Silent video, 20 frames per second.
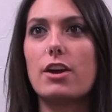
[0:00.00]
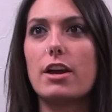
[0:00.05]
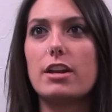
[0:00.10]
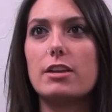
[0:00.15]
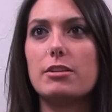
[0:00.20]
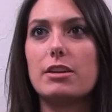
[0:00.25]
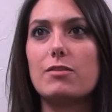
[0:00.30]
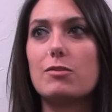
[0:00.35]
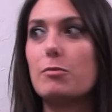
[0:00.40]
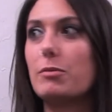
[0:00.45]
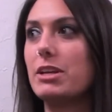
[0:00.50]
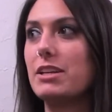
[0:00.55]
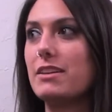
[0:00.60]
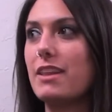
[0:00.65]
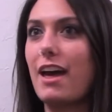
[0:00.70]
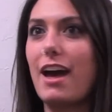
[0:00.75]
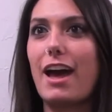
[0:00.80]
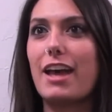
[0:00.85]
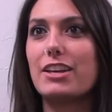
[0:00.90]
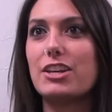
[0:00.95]
I didn't even mean
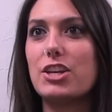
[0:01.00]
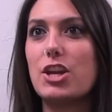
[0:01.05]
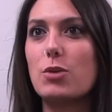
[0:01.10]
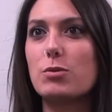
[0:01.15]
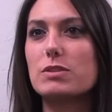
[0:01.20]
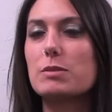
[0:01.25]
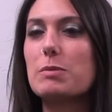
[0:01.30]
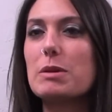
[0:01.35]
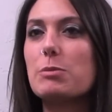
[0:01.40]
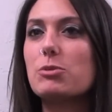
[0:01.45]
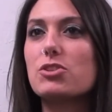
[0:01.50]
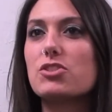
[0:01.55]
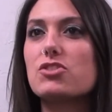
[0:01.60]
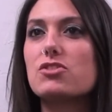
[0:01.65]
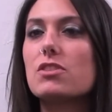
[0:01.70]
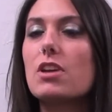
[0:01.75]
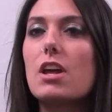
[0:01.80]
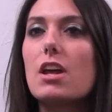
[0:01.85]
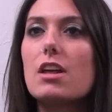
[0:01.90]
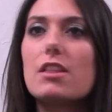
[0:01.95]
that. You know, some people
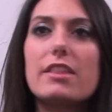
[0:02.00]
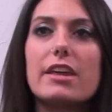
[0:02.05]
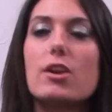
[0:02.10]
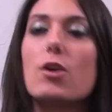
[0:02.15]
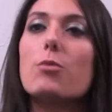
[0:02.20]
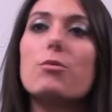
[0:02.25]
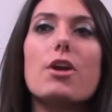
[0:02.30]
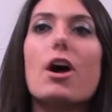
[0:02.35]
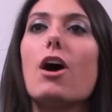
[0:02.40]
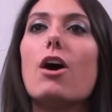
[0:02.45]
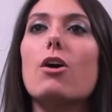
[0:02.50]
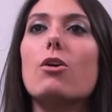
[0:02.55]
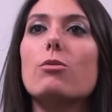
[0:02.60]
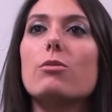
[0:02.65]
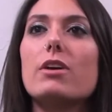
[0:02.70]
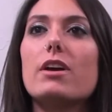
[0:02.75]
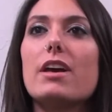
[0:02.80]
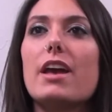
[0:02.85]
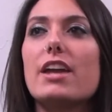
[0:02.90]
just, they don't know.